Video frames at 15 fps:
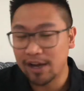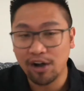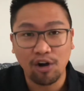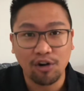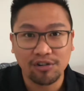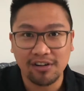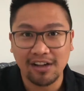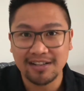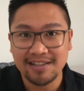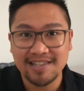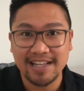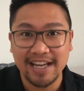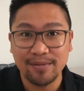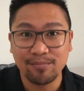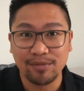online
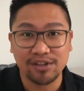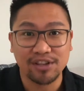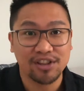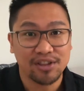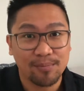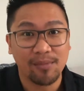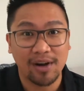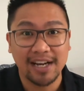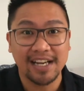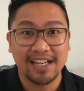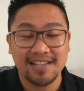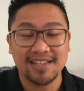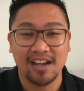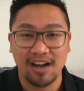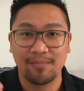statement that the money
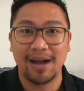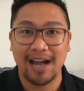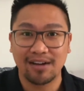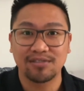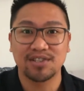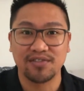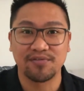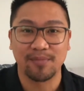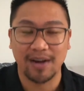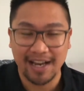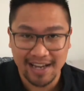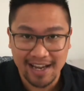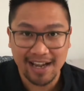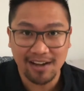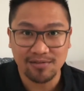has come out of my
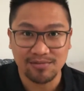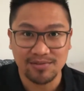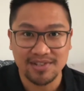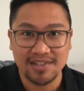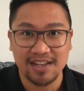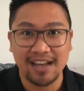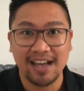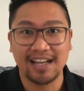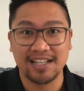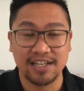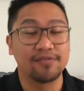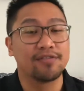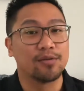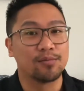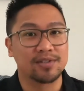account," as
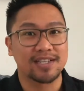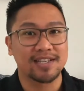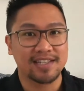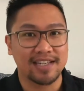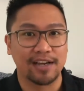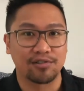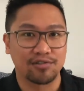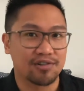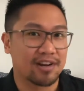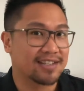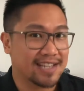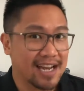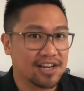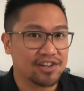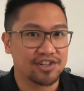if it was a sale
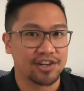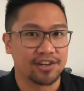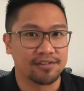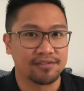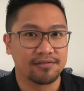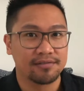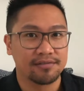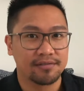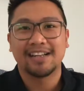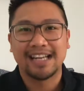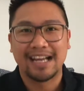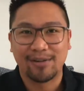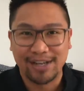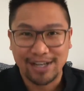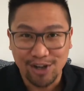transaction.
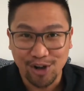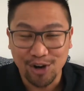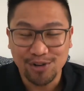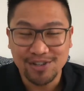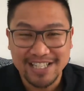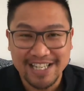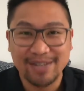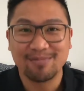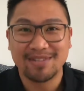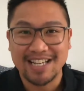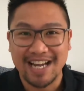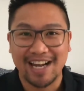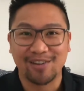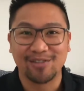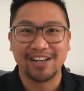Now I know deep
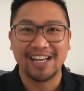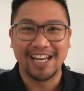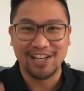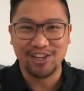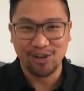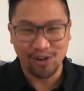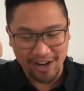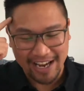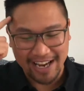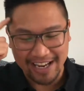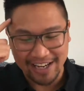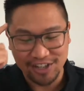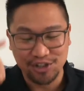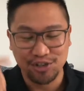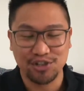down in your
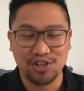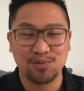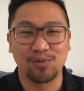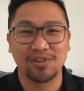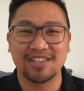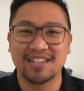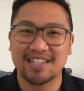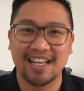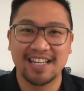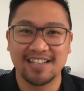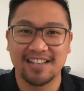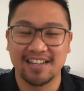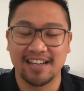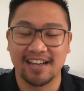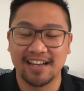head you just want to say to
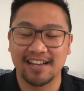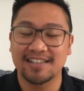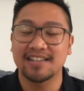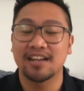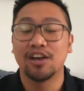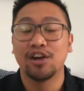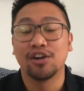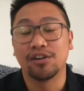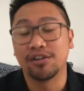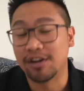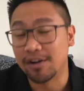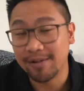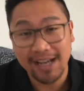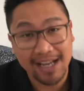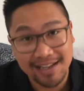the guest,
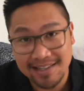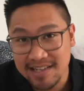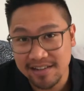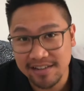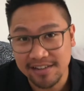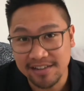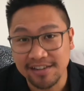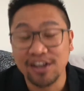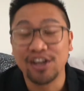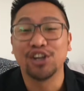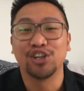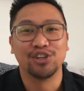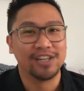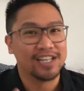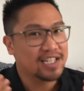"No, it hasn't,
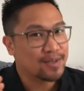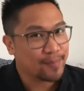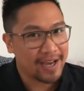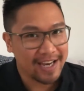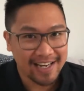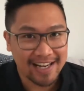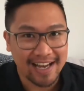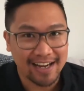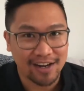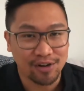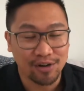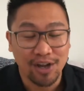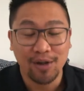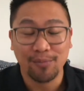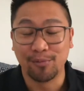you need to pay
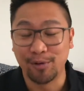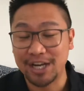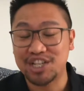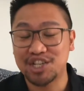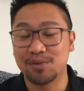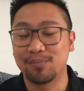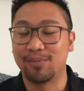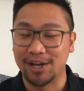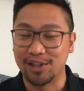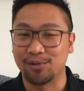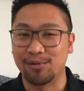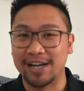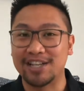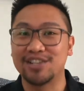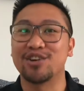now," which, by the
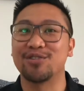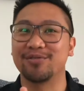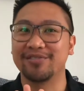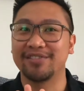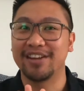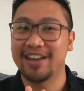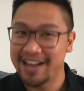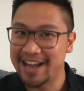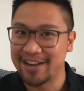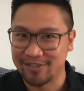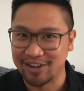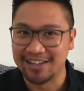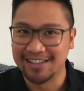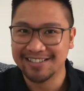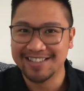way, don't
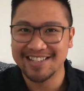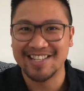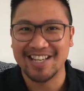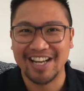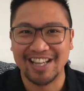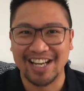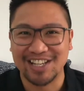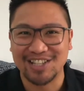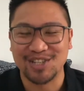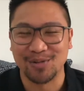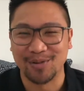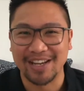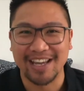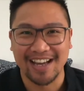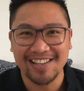ever say that to
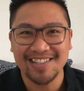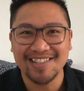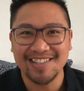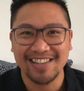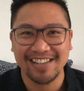a guest,